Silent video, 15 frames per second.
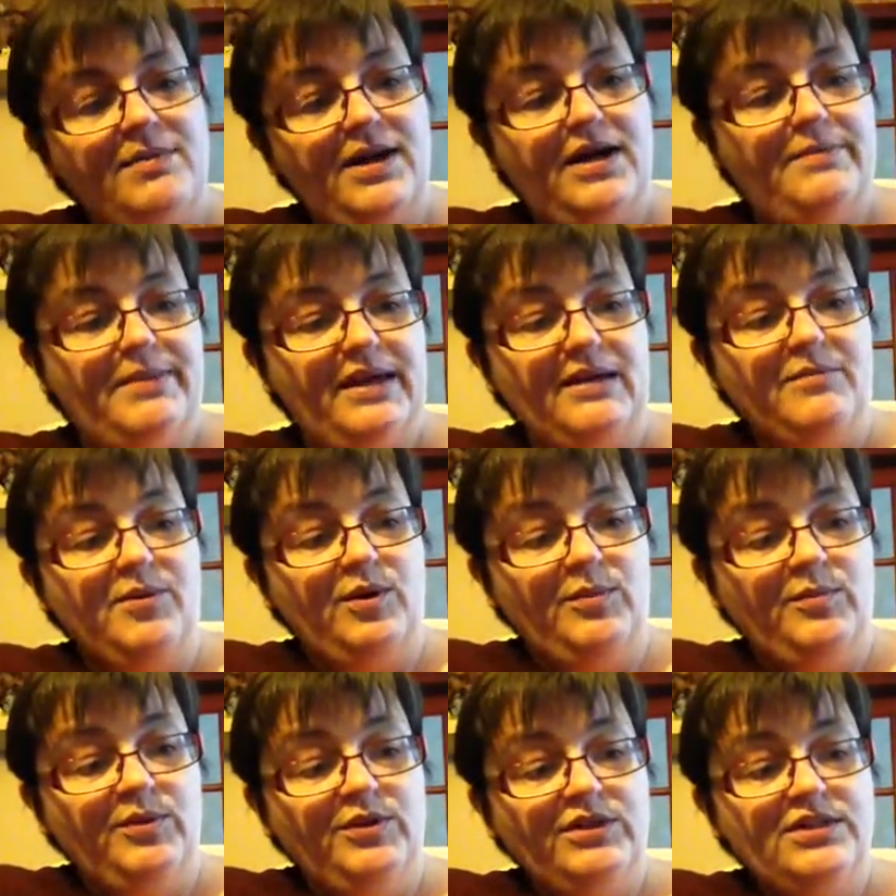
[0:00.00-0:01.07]
by Pink
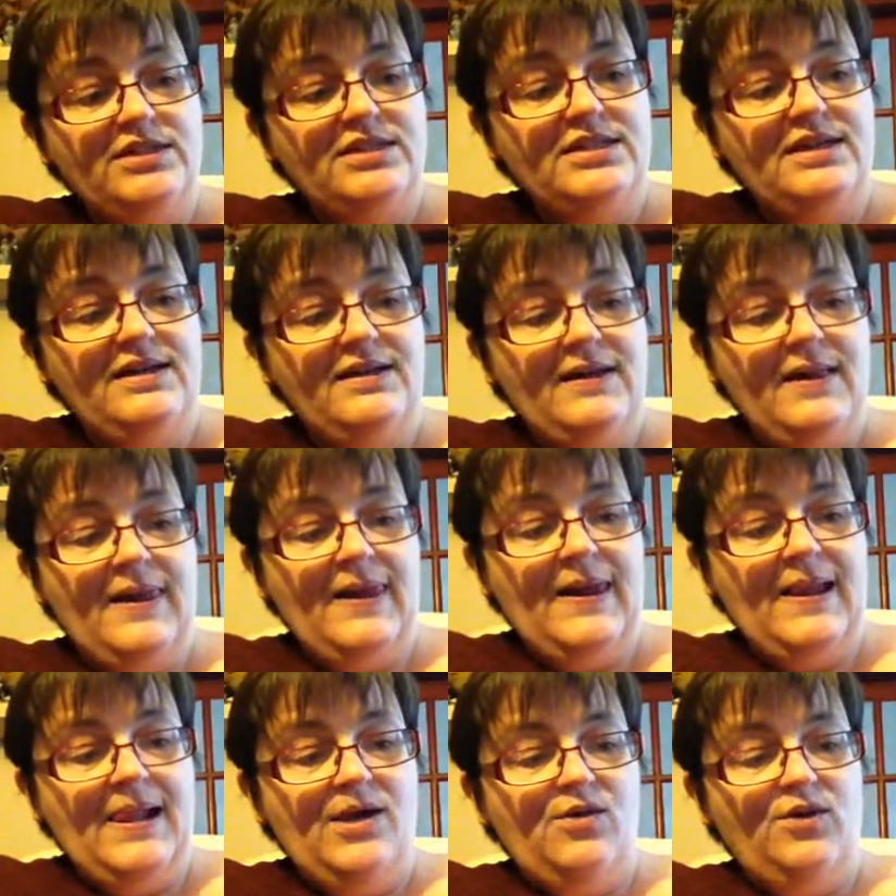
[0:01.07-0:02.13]
Bonbons
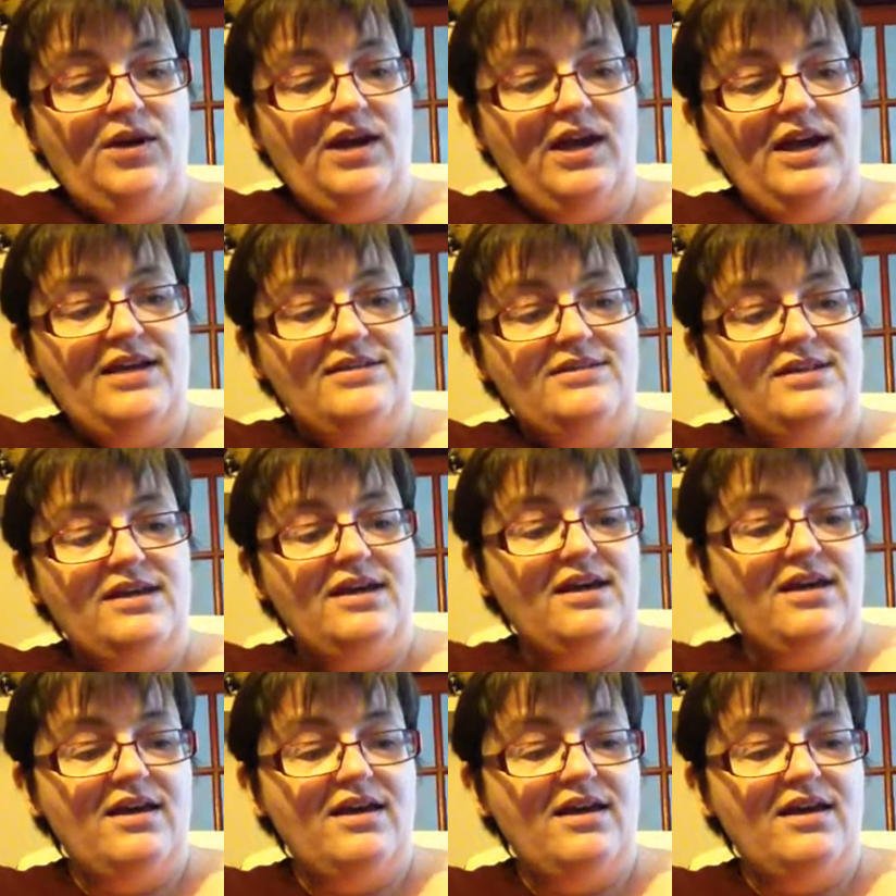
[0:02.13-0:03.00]
on Etsy.